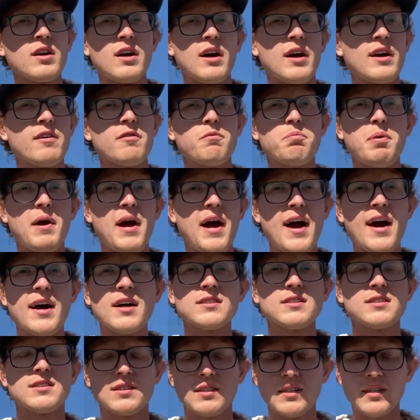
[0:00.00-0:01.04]
kind of
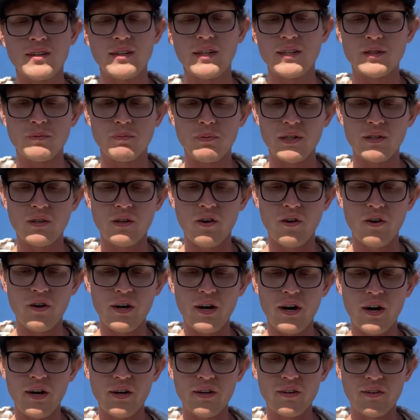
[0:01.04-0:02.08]
past thing that's been going
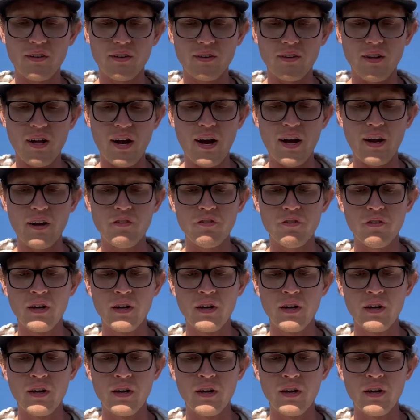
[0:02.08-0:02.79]
on in their life.